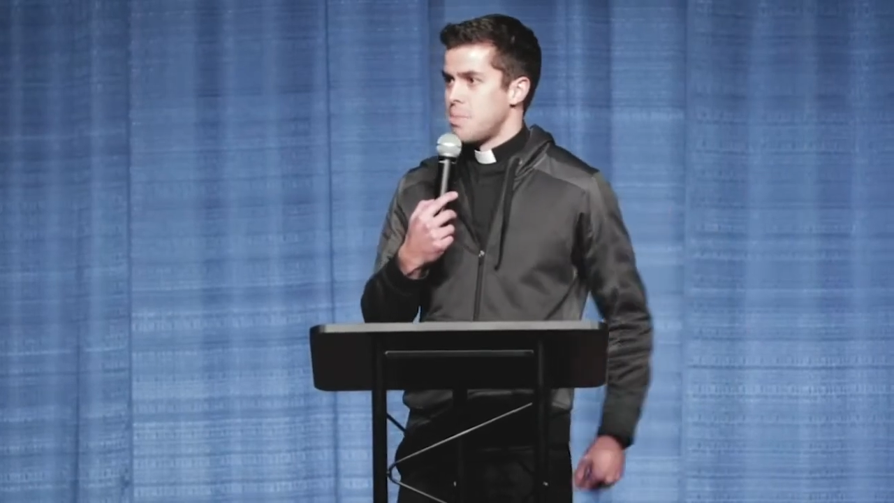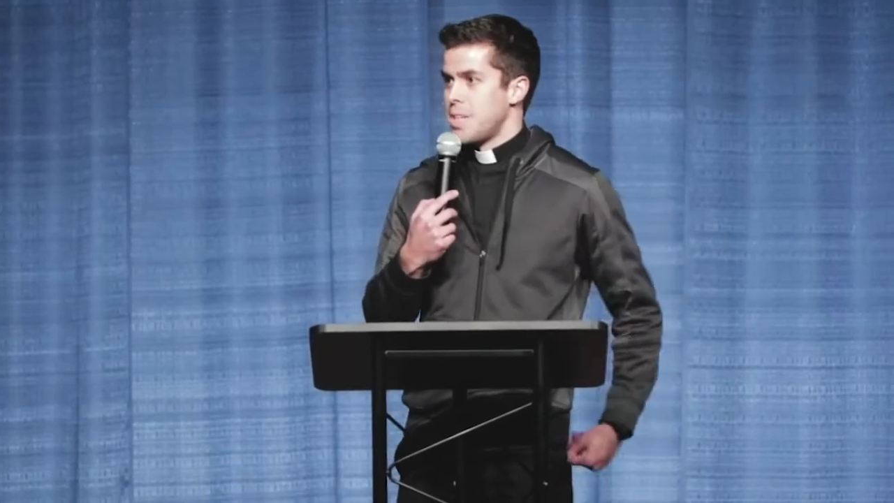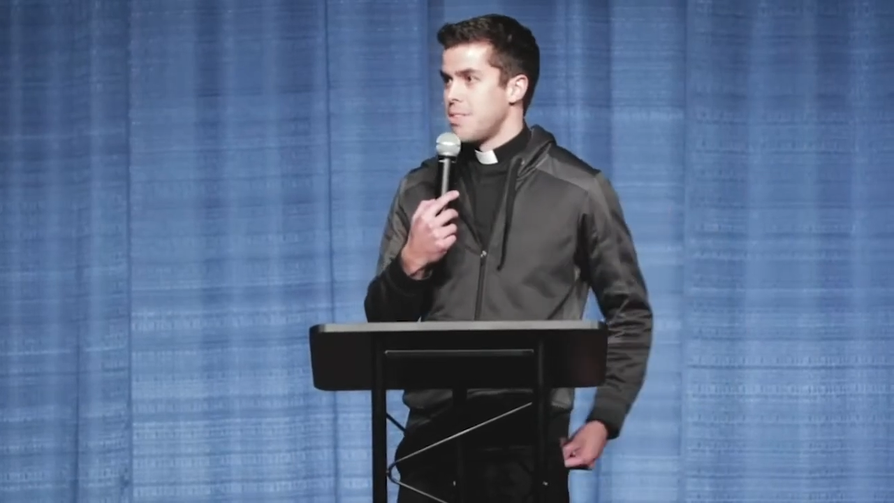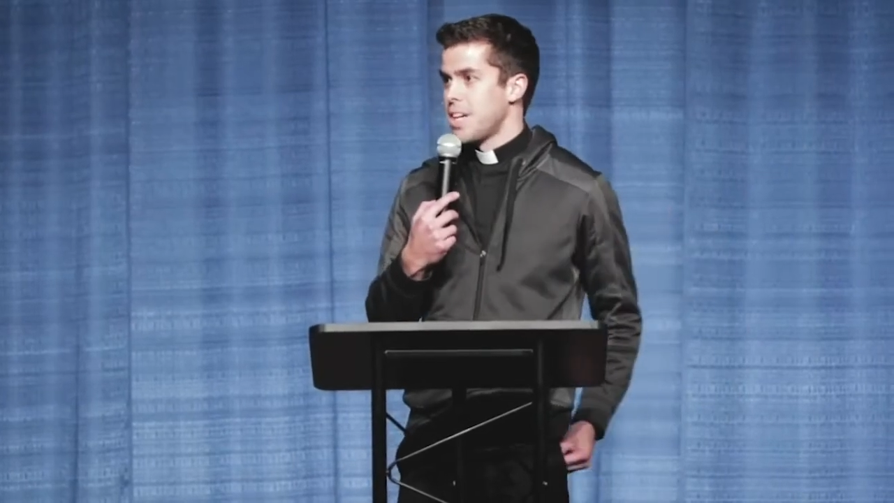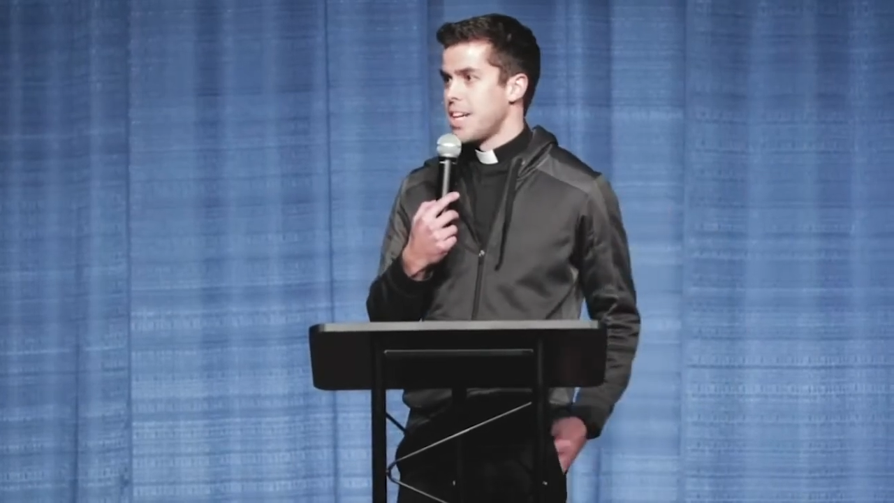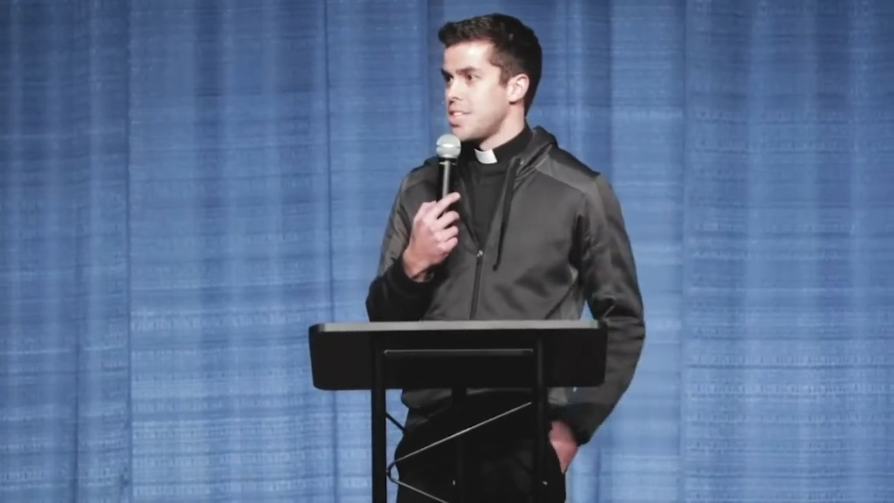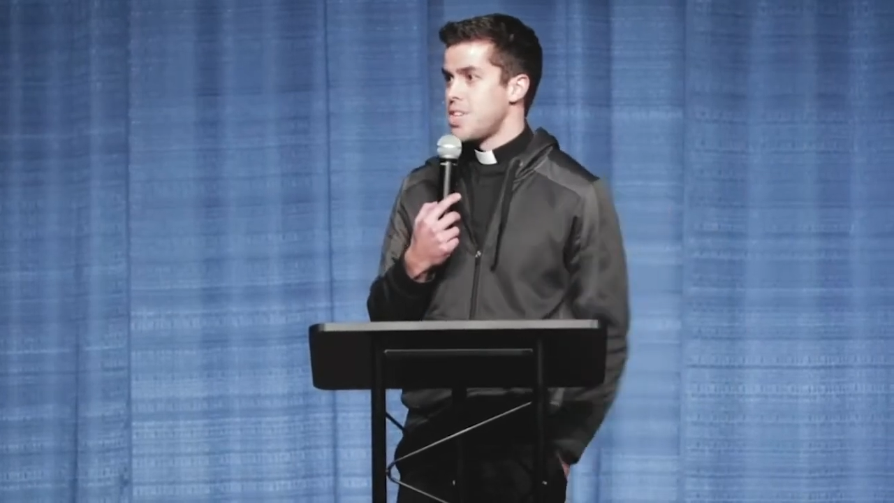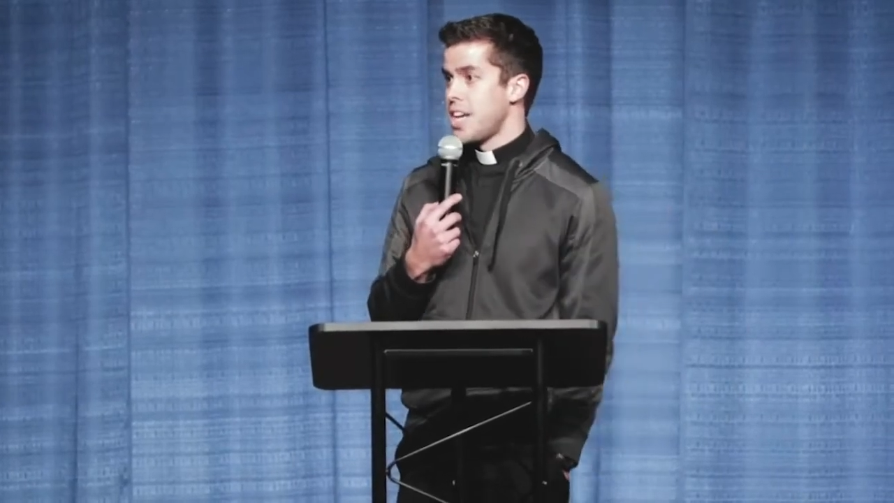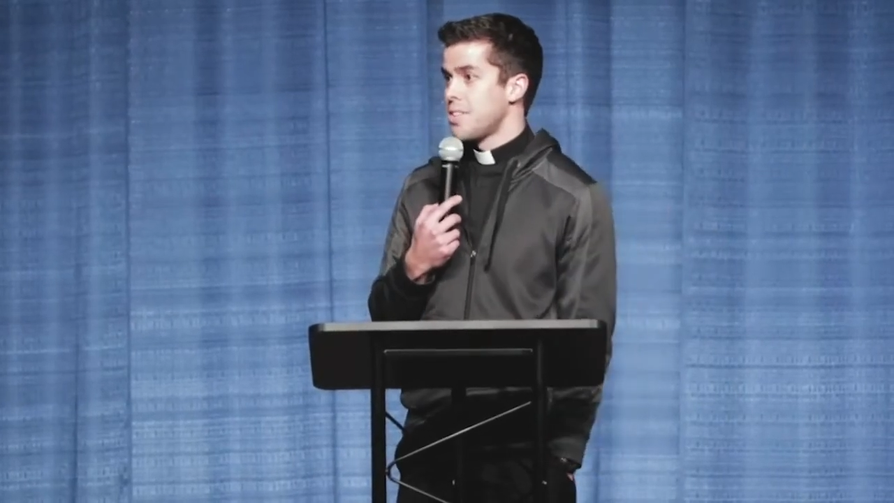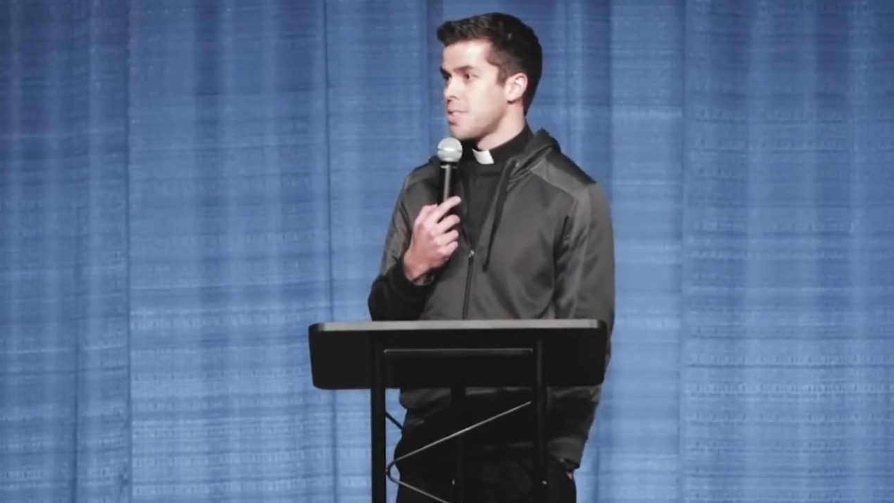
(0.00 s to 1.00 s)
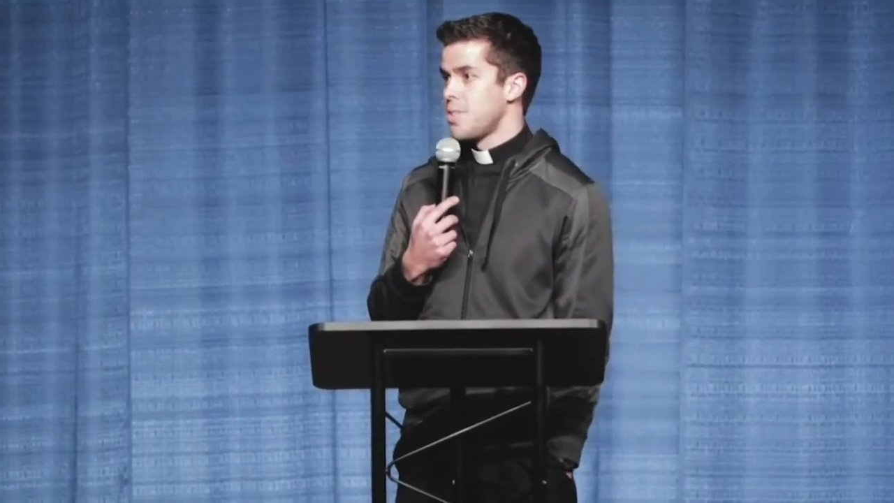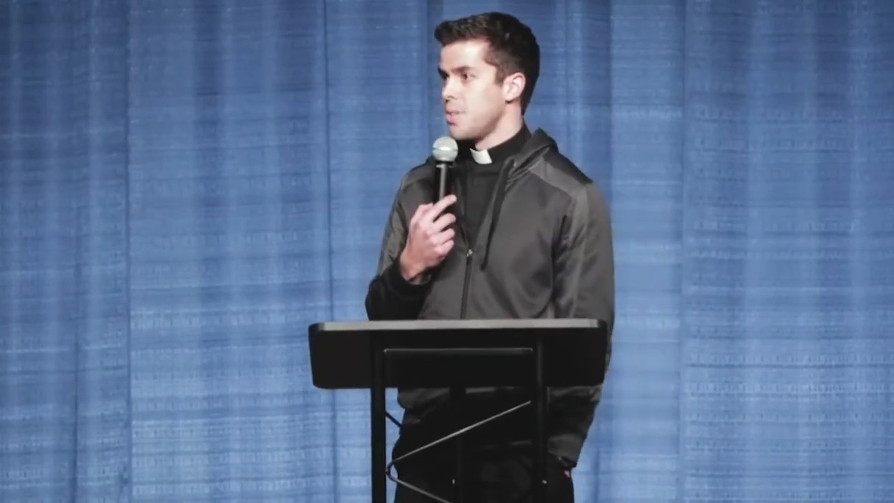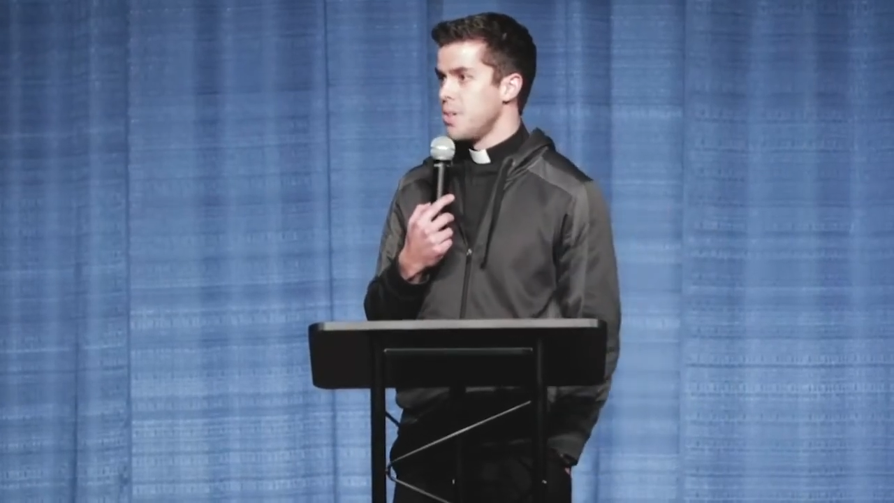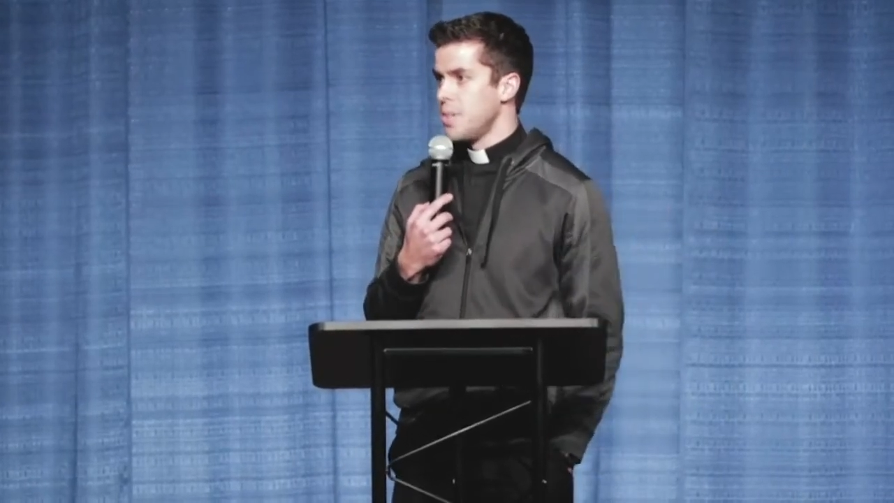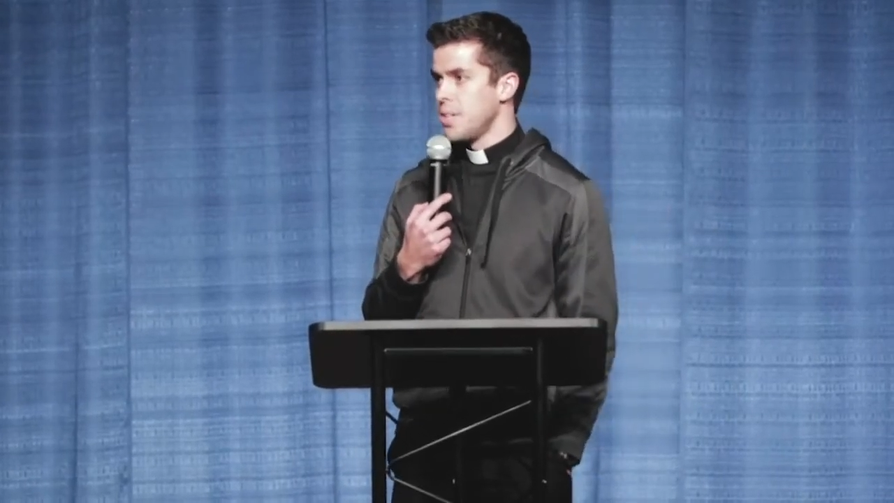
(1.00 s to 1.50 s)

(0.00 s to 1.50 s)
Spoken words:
but never got a chance to.